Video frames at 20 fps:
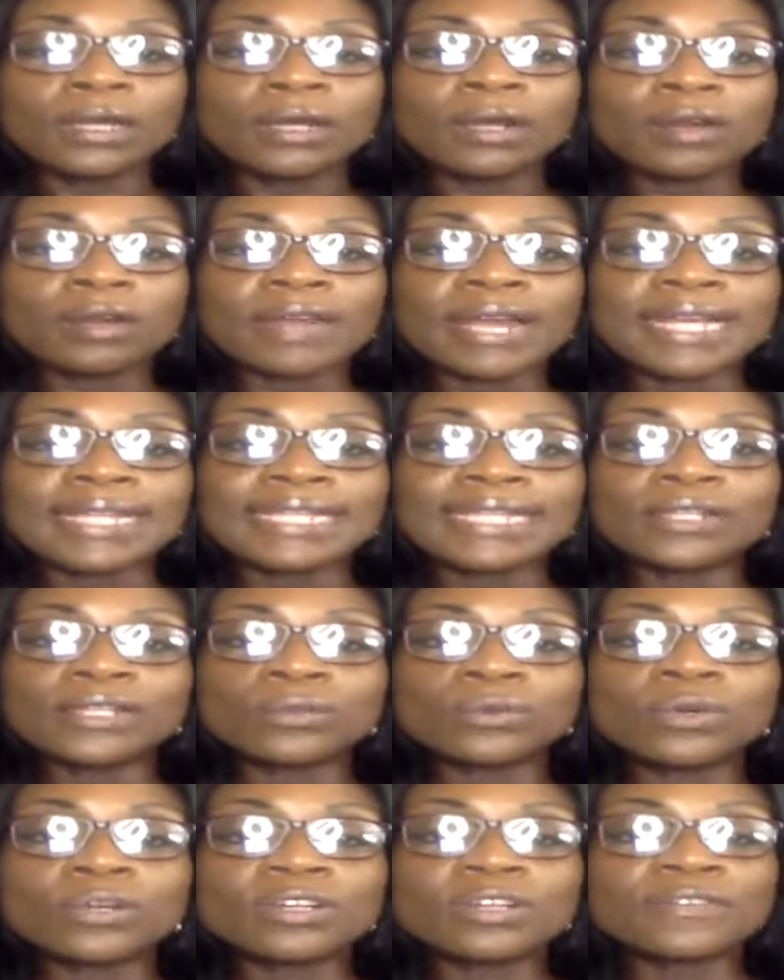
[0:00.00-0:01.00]
All right. In
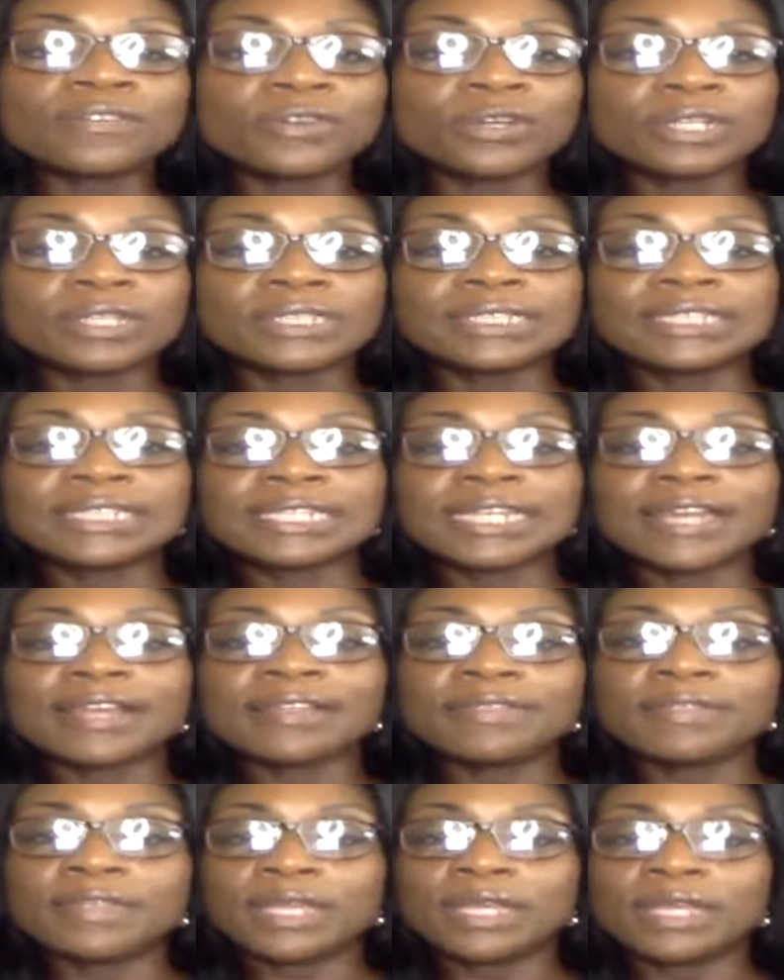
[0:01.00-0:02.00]
order for us to
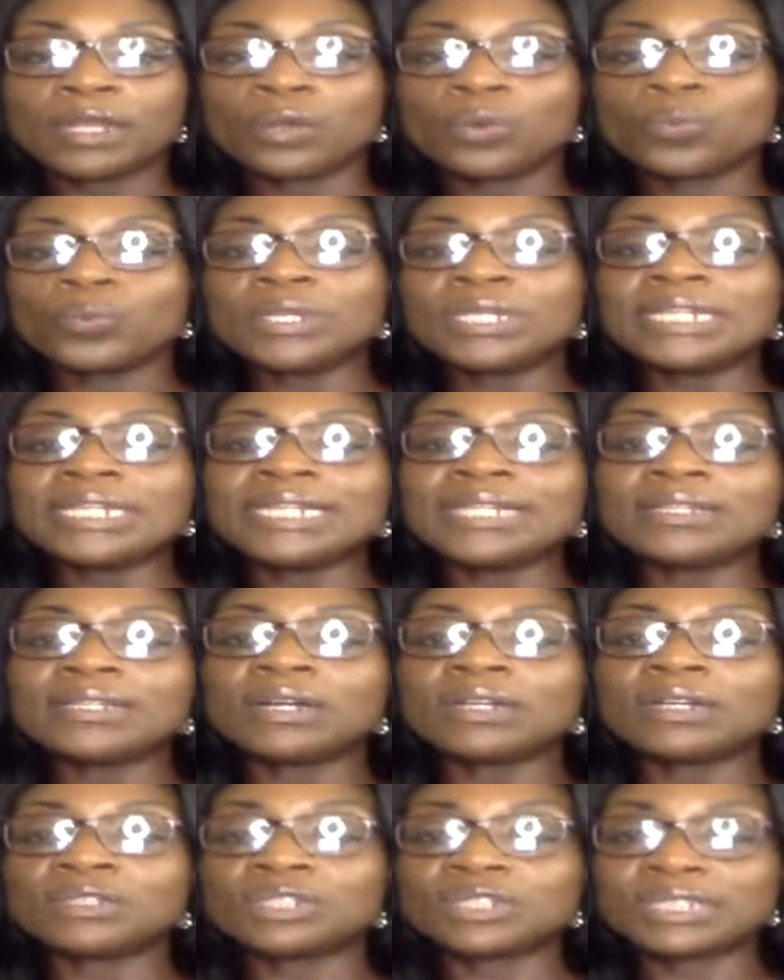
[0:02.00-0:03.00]
get there, we need
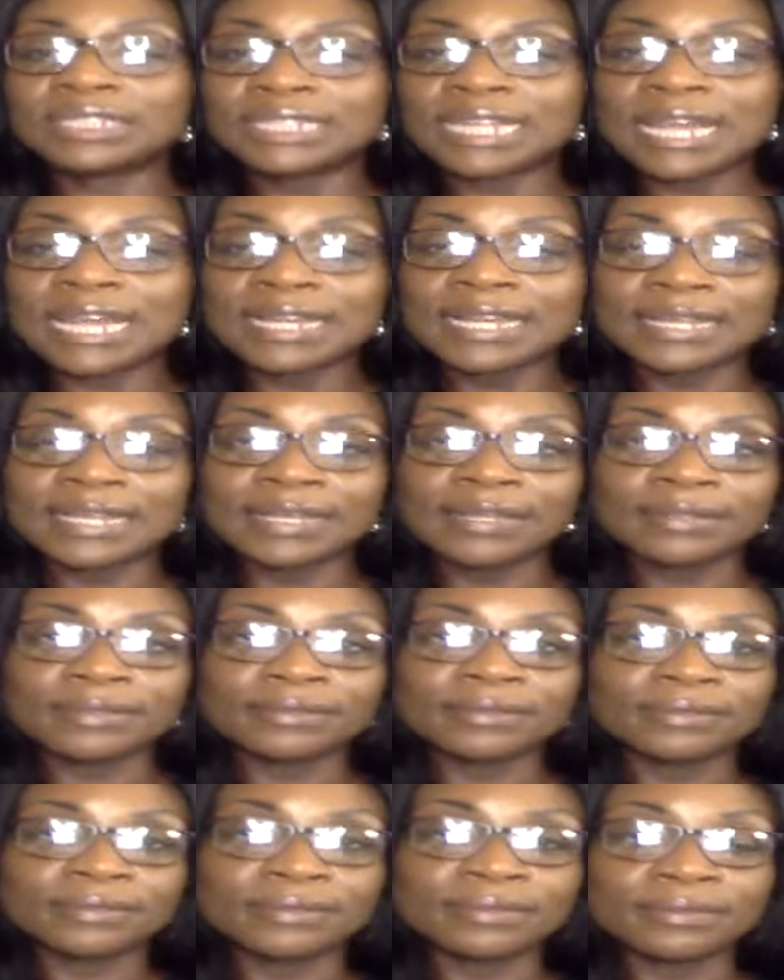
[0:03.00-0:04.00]
understanding,
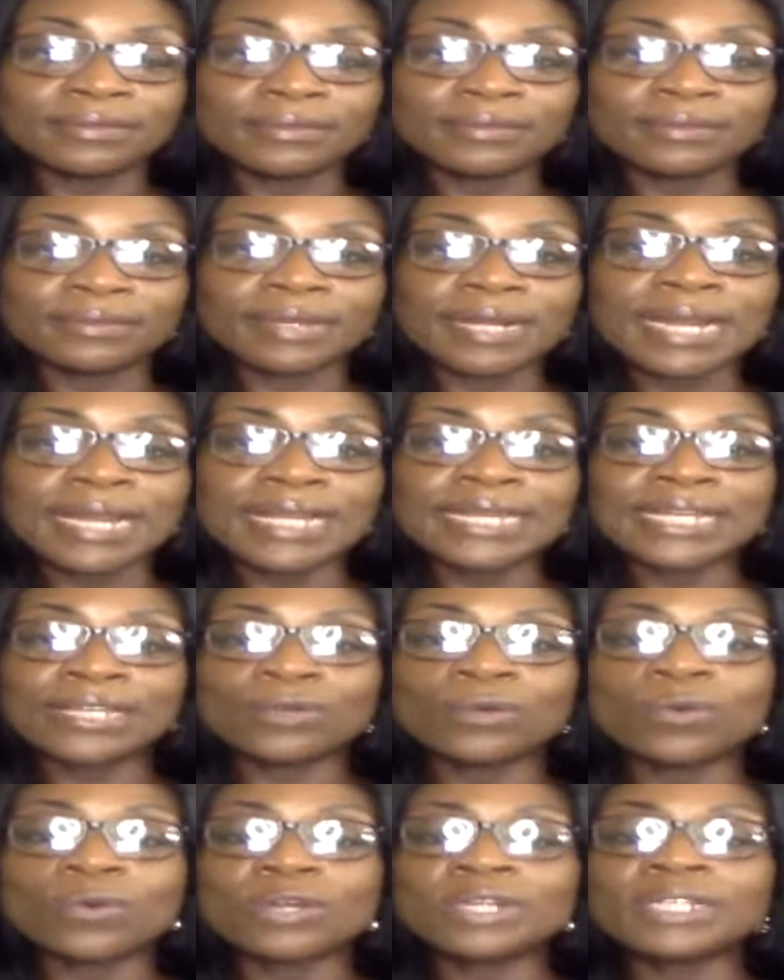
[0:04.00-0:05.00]
right? In
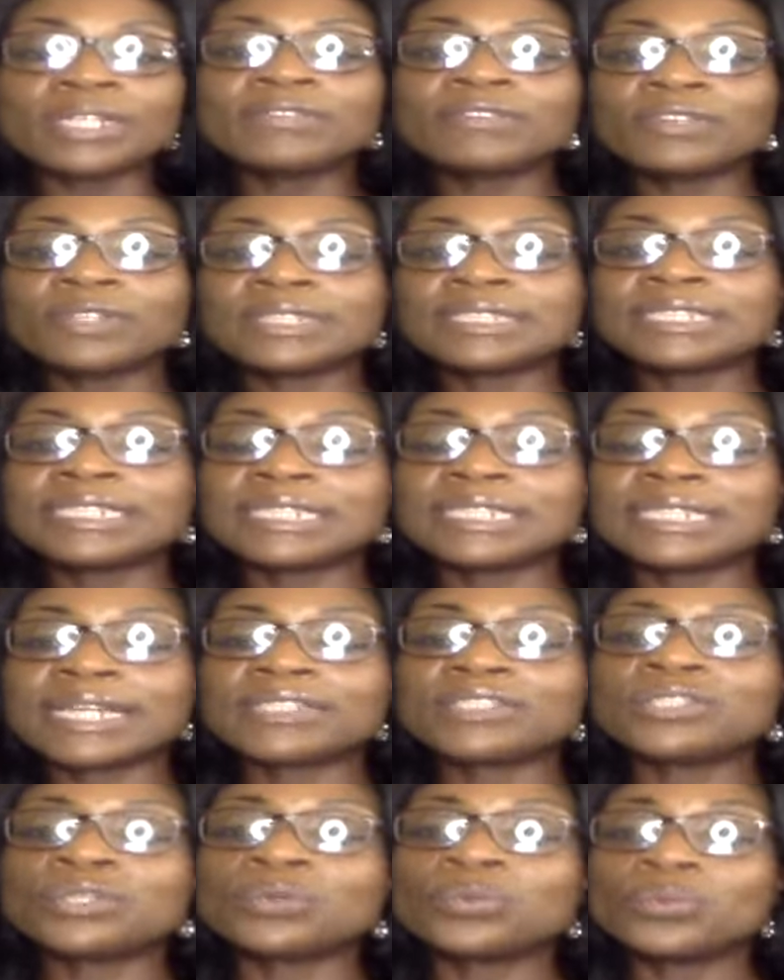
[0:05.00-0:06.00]
order for us to
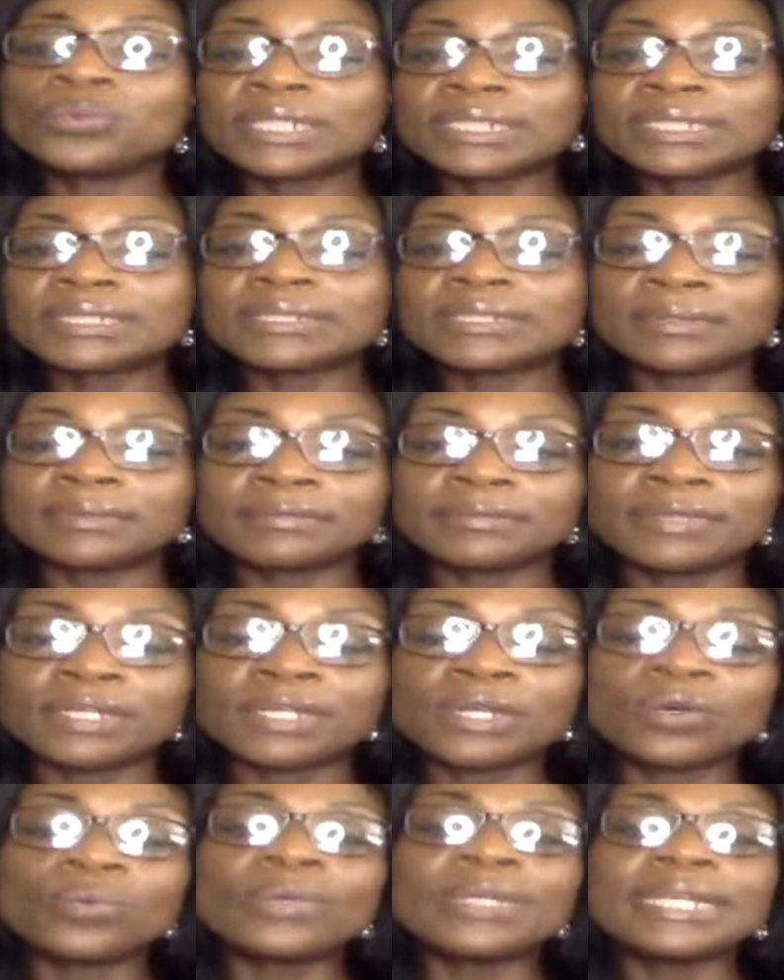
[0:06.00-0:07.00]
get to wisdom,
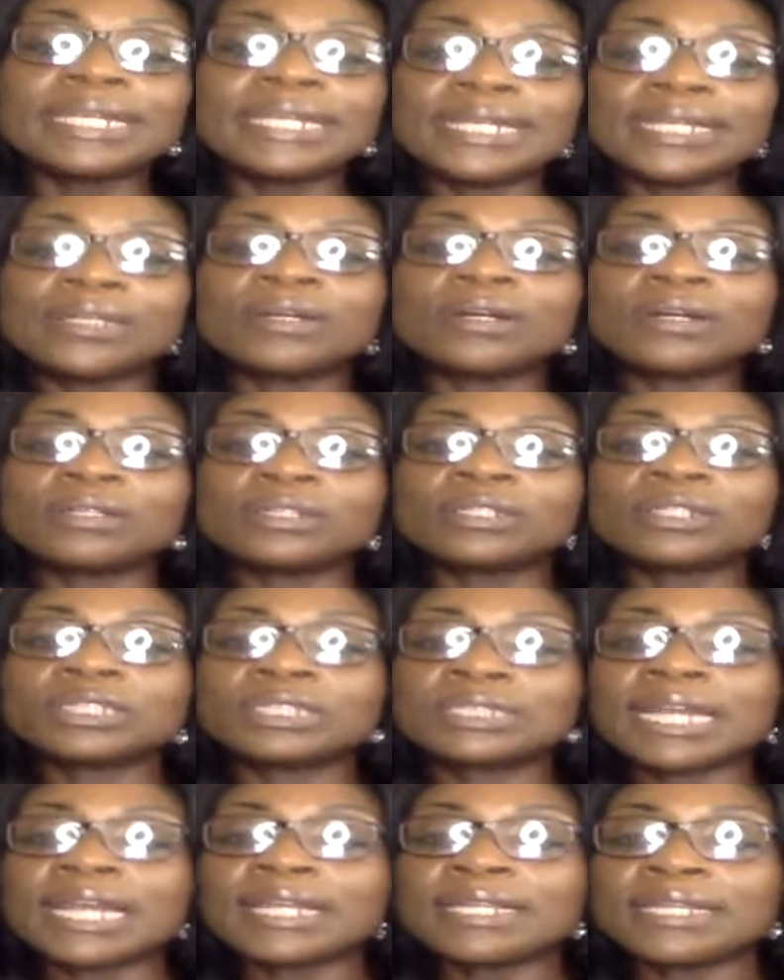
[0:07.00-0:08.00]
we need
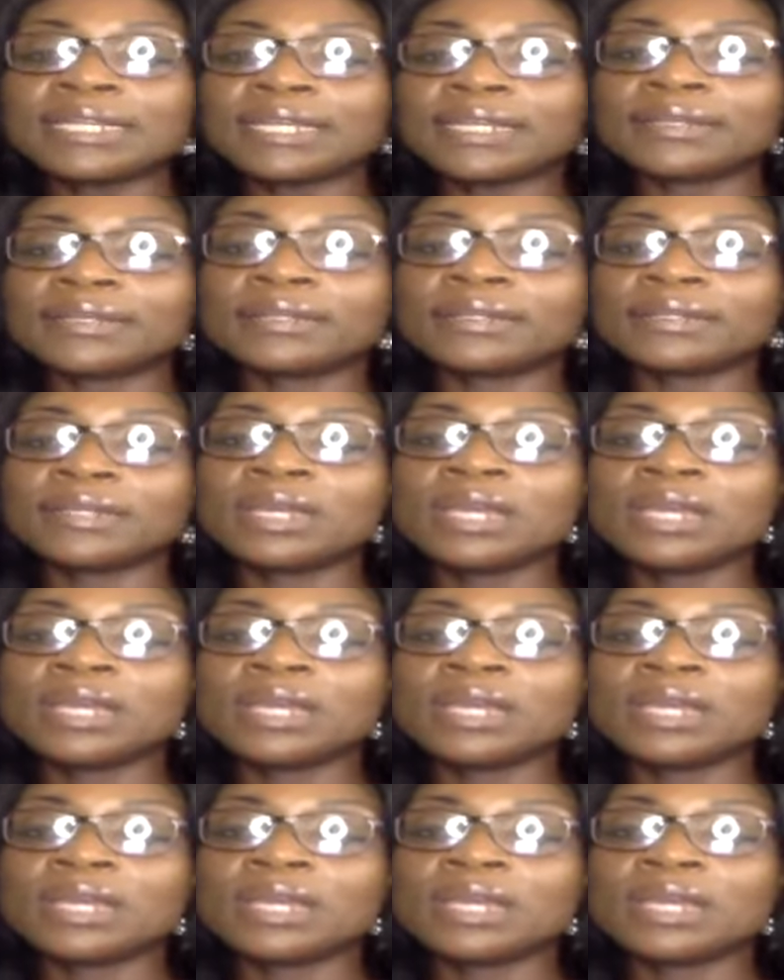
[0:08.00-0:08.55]
understanding.